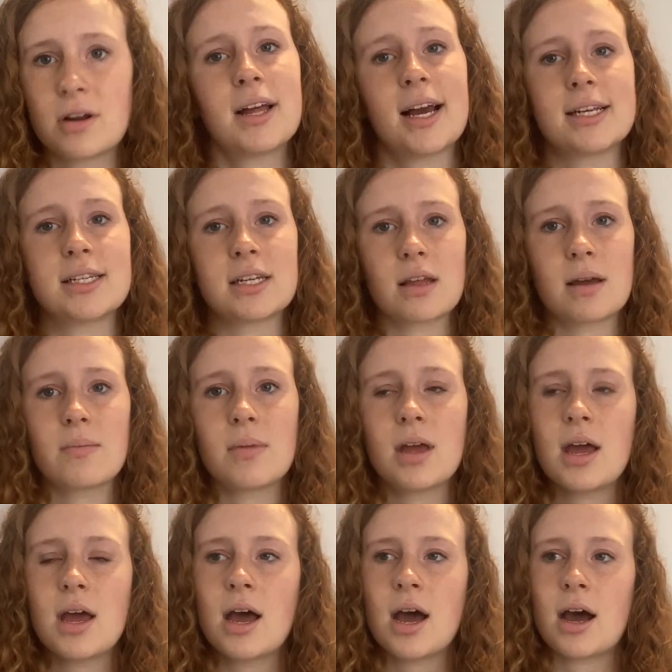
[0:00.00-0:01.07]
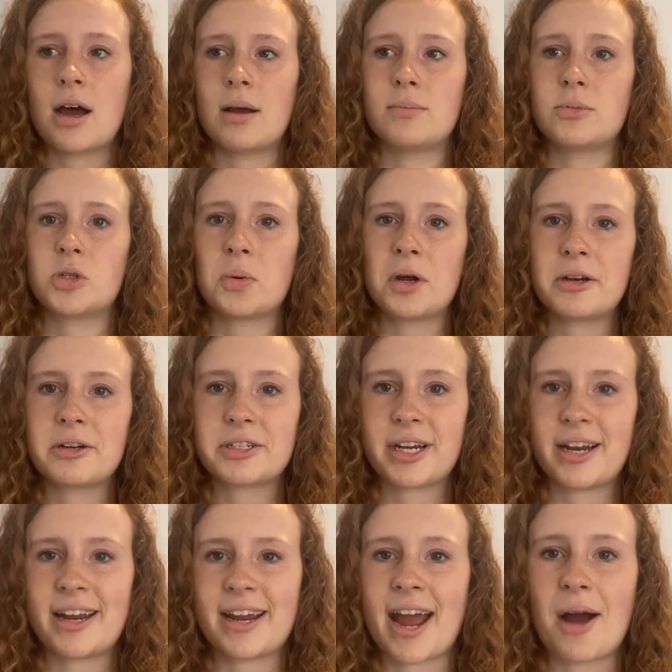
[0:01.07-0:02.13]
realizing them. So
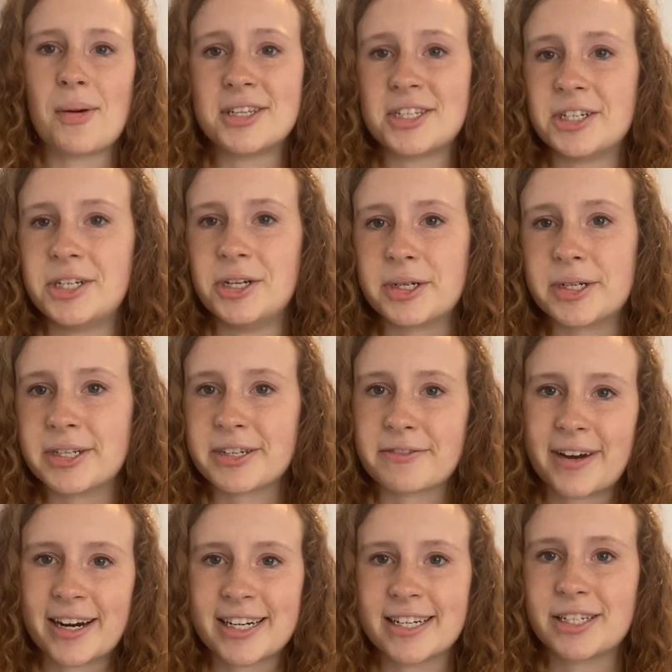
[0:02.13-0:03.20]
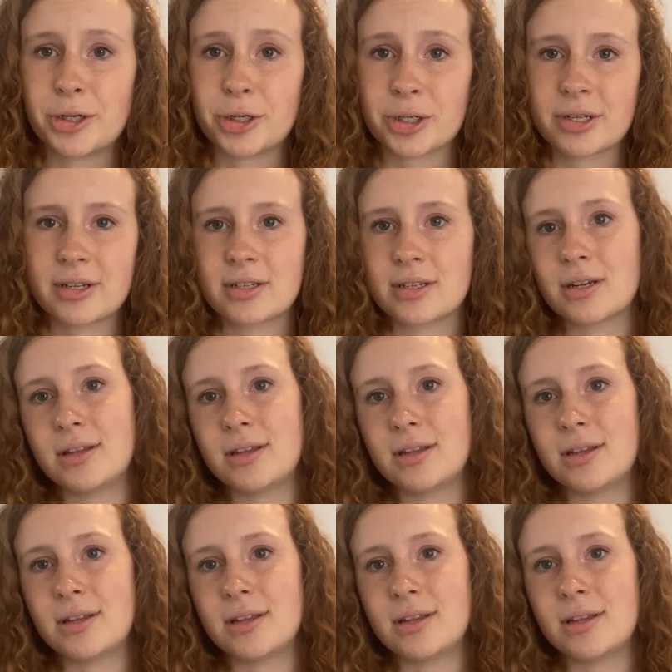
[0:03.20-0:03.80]
understanding how institutions affect decisions,